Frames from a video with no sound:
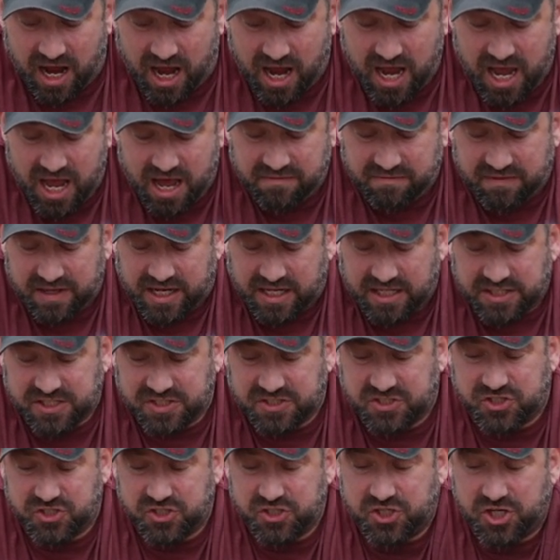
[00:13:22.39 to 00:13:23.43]
I have like
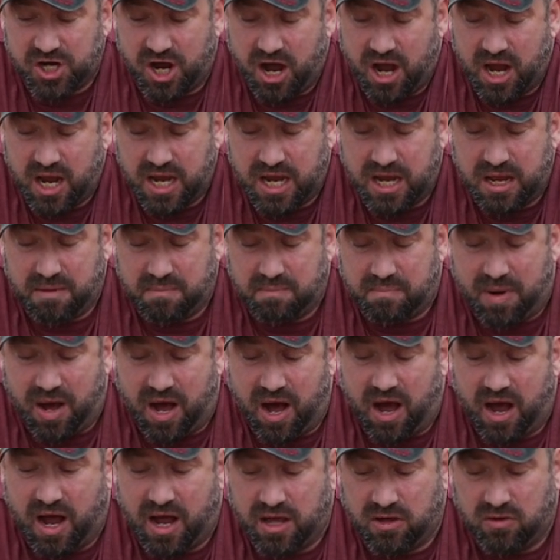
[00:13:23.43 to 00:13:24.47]
this giant
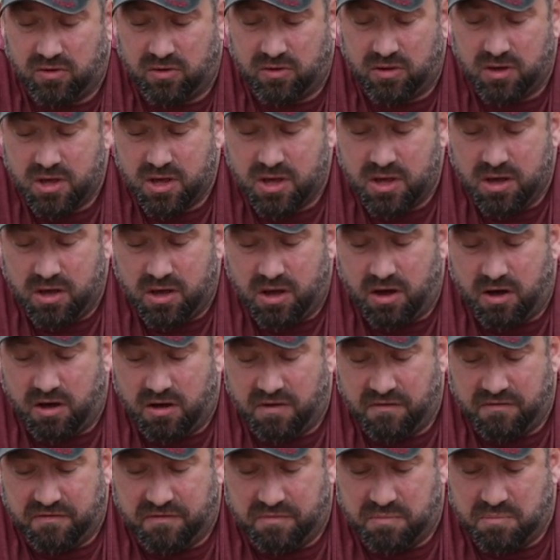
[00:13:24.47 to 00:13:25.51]
pile
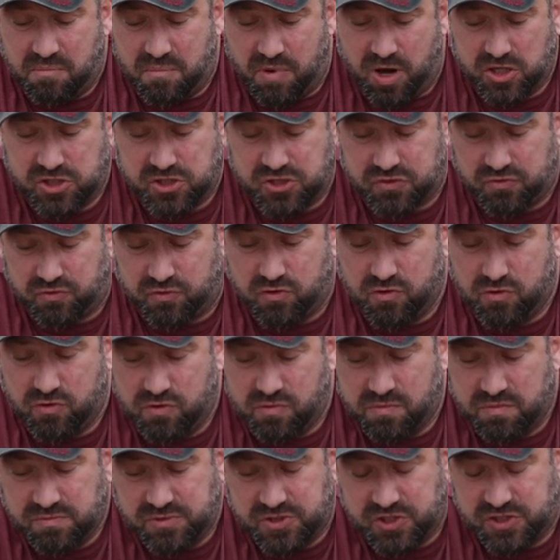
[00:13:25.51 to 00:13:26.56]
of
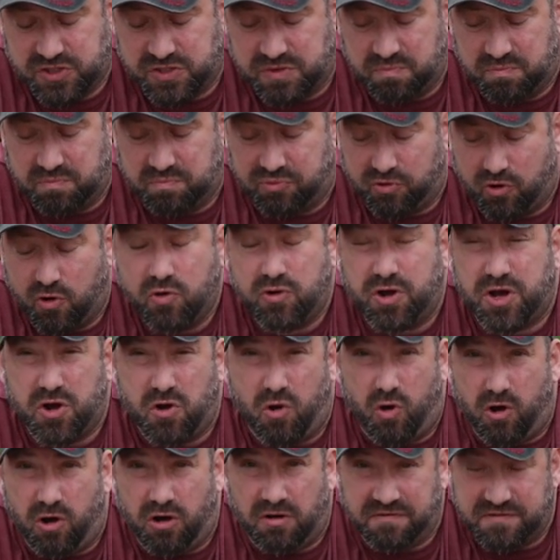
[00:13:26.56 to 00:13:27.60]
mushroom, just broken
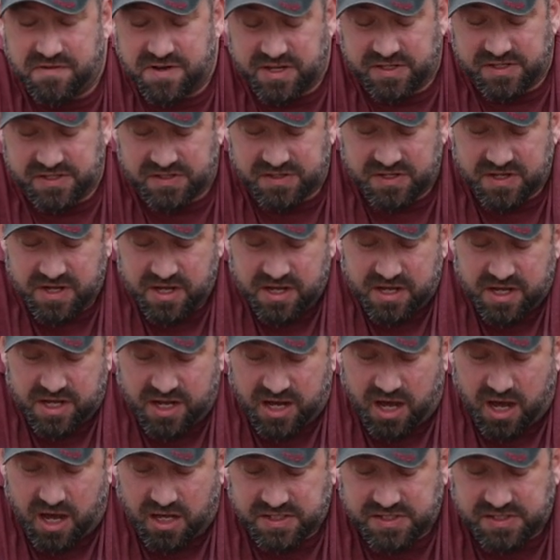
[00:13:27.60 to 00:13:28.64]
offness
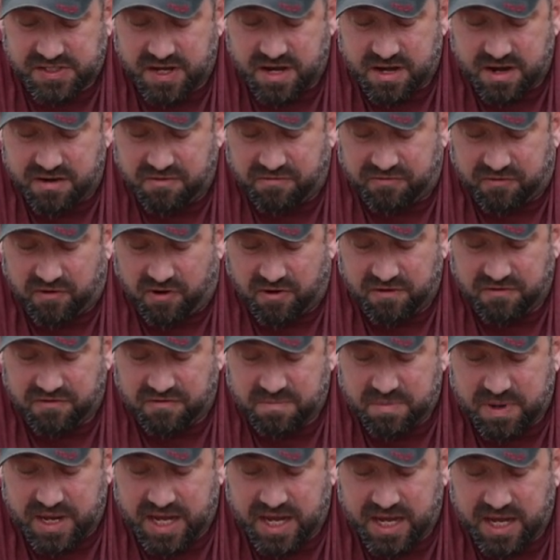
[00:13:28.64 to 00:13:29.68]
uh, sitting in front of
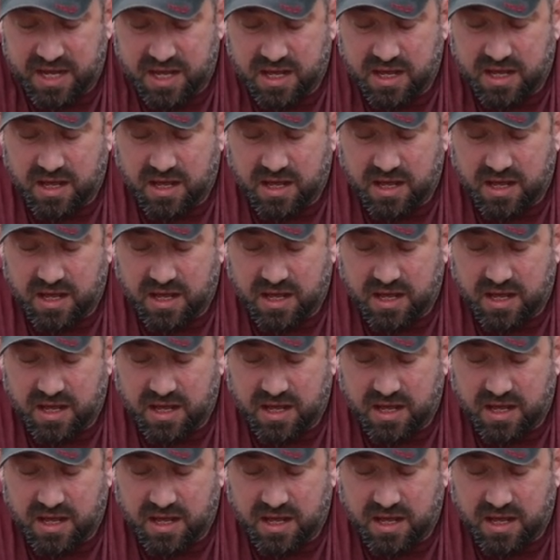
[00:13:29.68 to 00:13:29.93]
me.